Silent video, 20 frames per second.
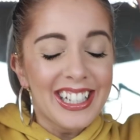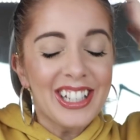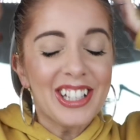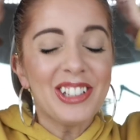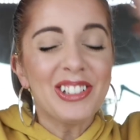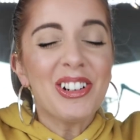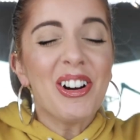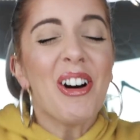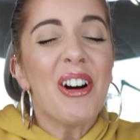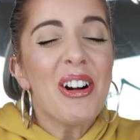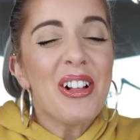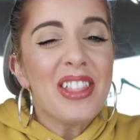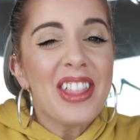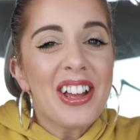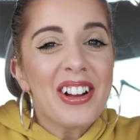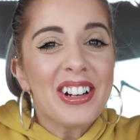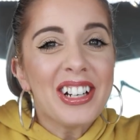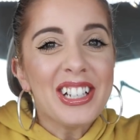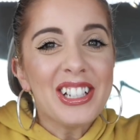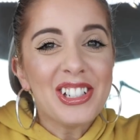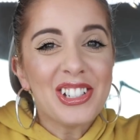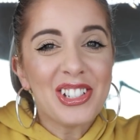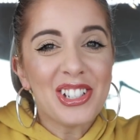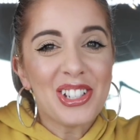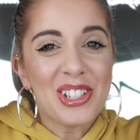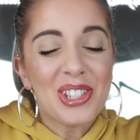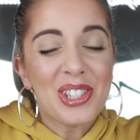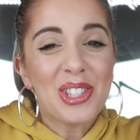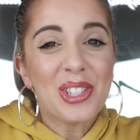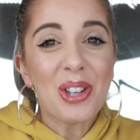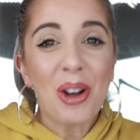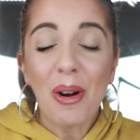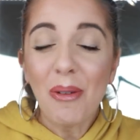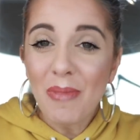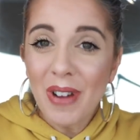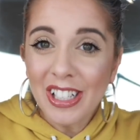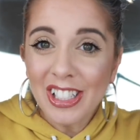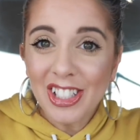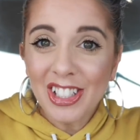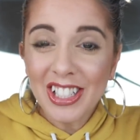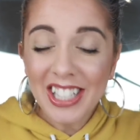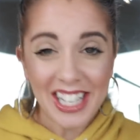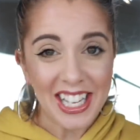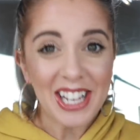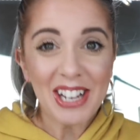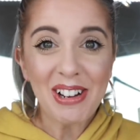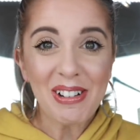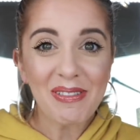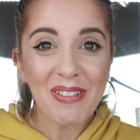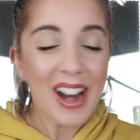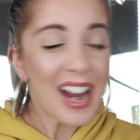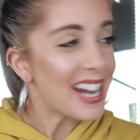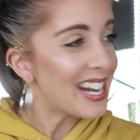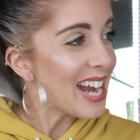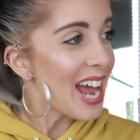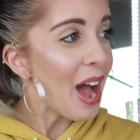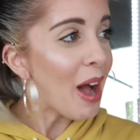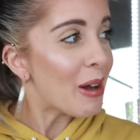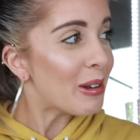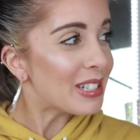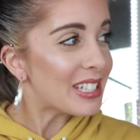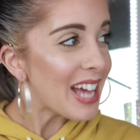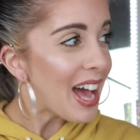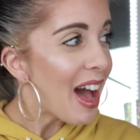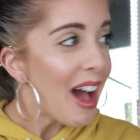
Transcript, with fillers: Y'all, there is just so much tea right now.